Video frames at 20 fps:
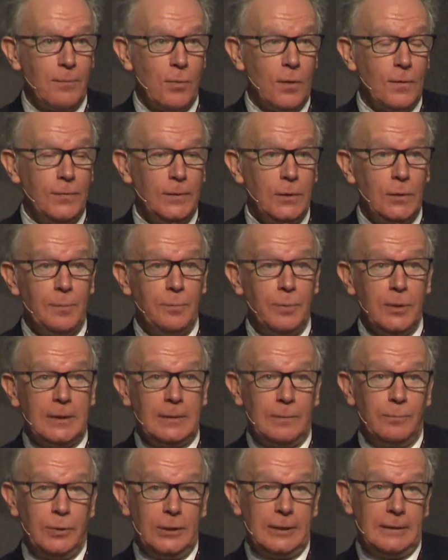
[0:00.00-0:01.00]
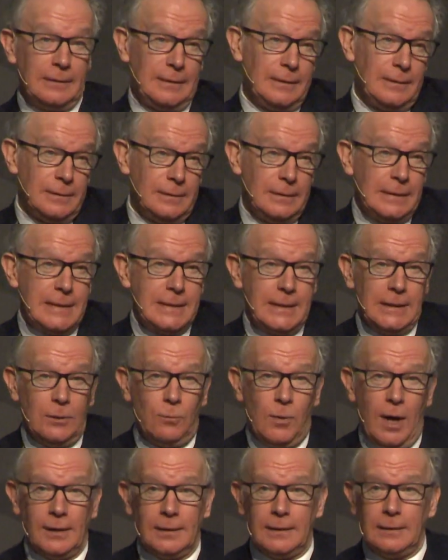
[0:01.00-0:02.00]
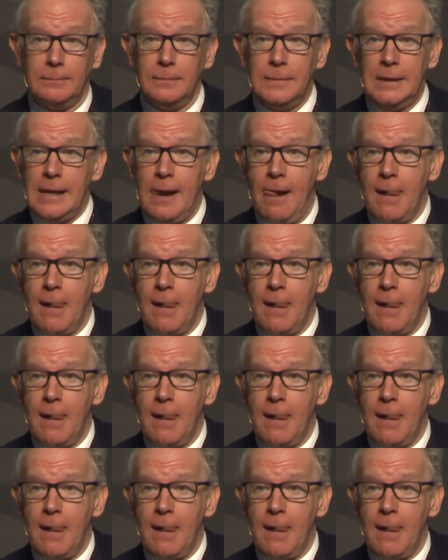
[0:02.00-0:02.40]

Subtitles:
more fluid, but they still want them.